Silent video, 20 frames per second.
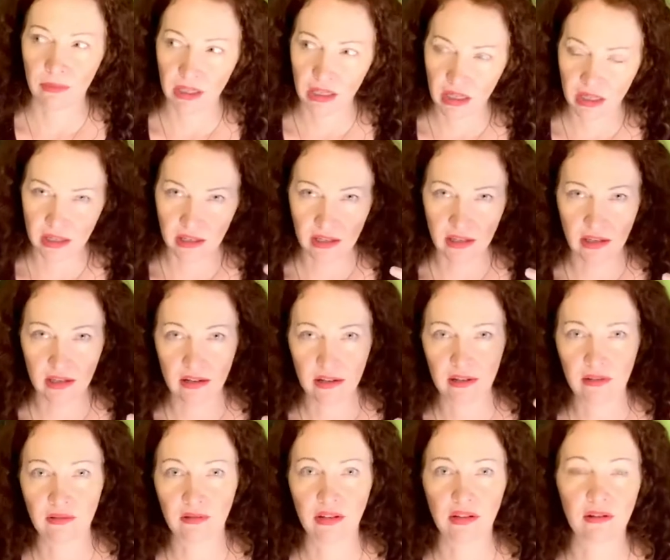
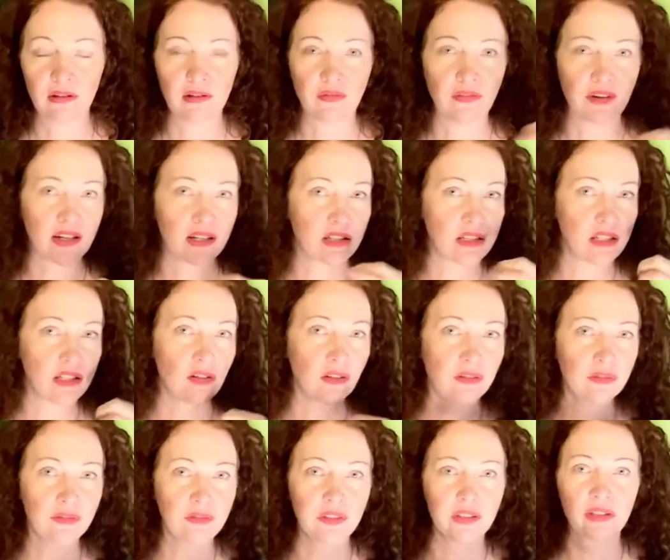in and affecting our
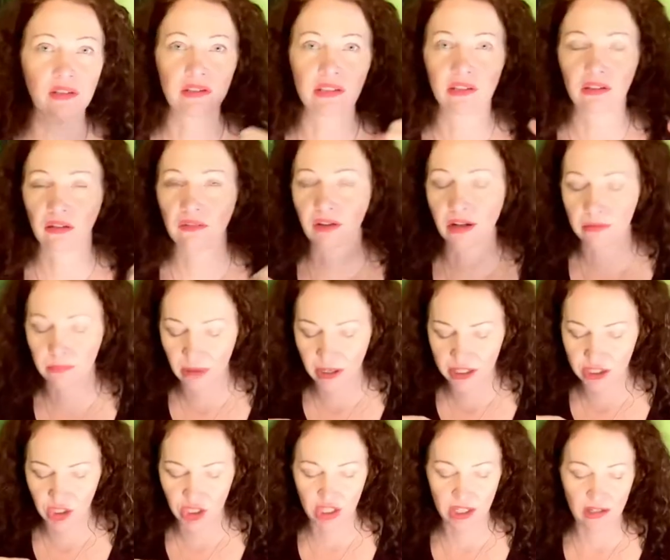field and our
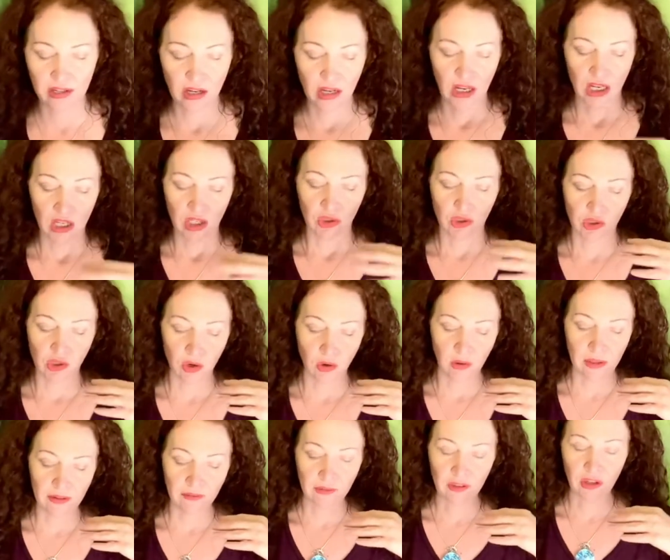vibration. So if the